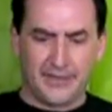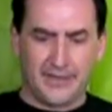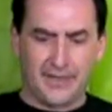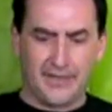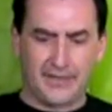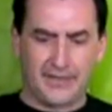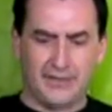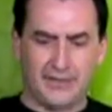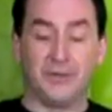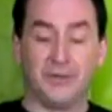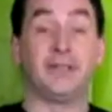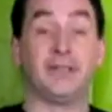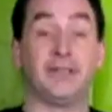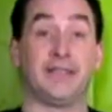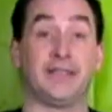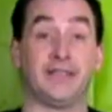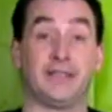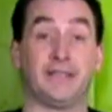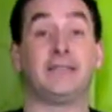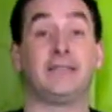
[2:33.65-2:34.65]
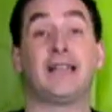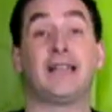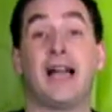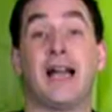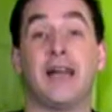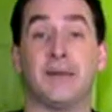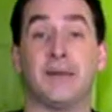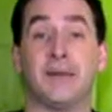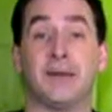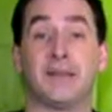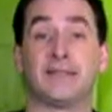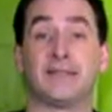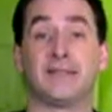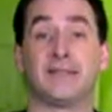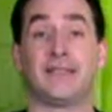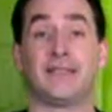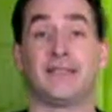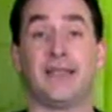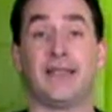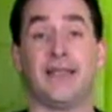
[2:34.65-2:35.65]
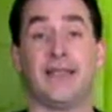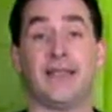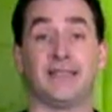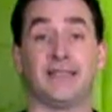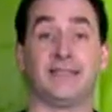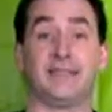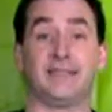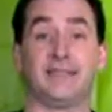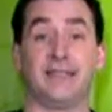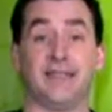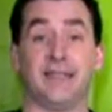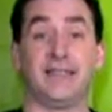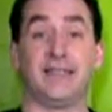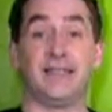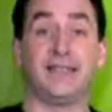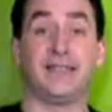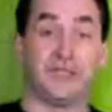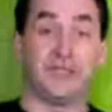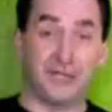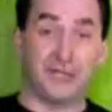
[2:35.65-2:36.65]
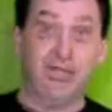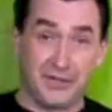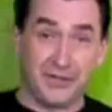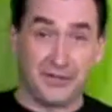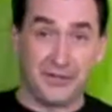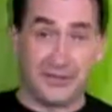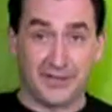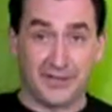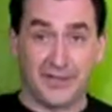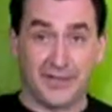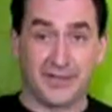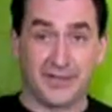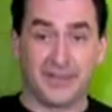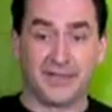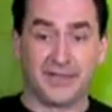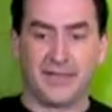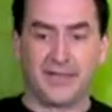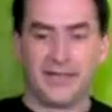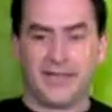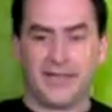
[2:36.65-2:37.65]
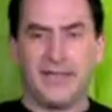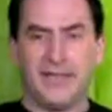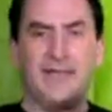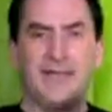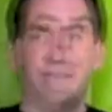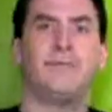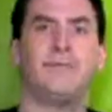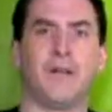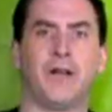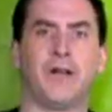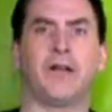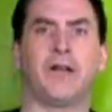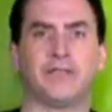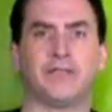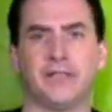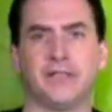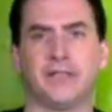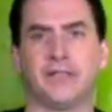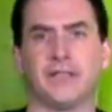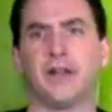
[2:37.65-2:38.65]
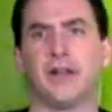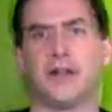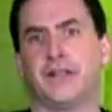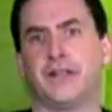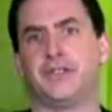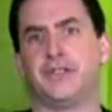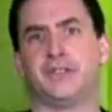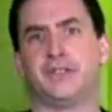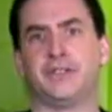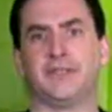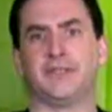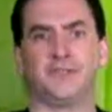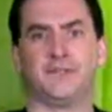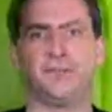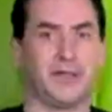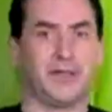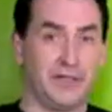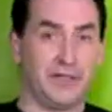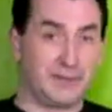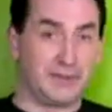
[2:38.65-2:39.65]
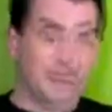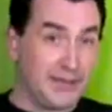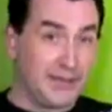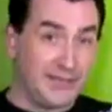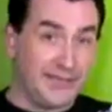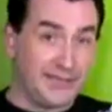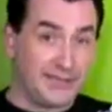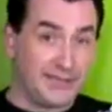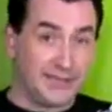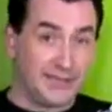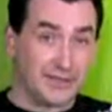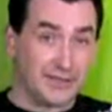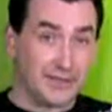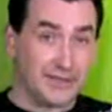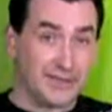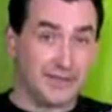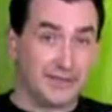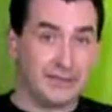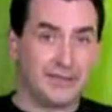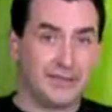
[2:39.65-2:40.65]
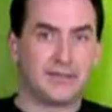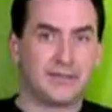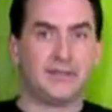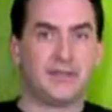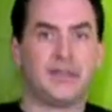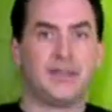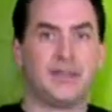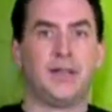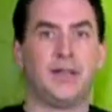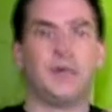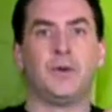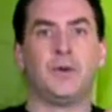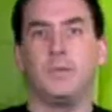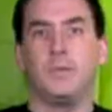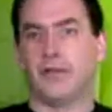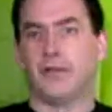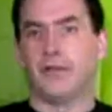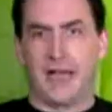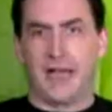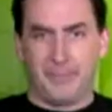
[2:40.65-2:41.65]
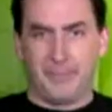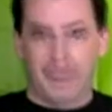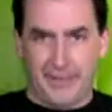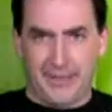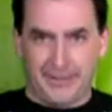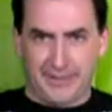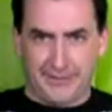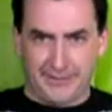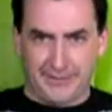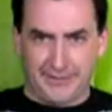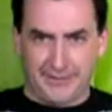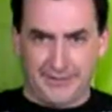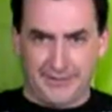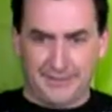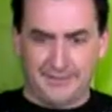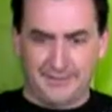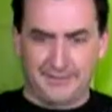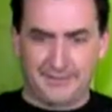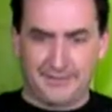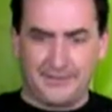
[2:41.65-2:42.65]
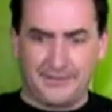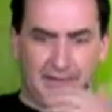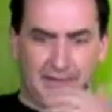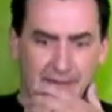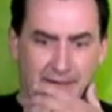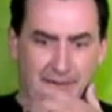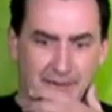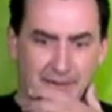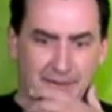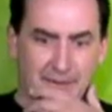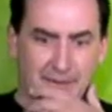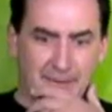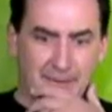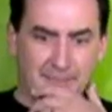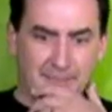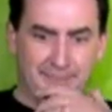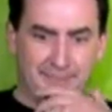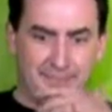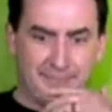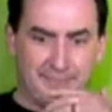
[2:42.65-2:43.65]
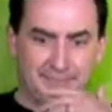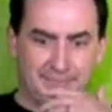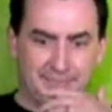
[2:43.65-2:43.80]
uh, New England Comics has decided to continue The Tick in various incarnations, in various miniseries, without Ben Edlund. Um,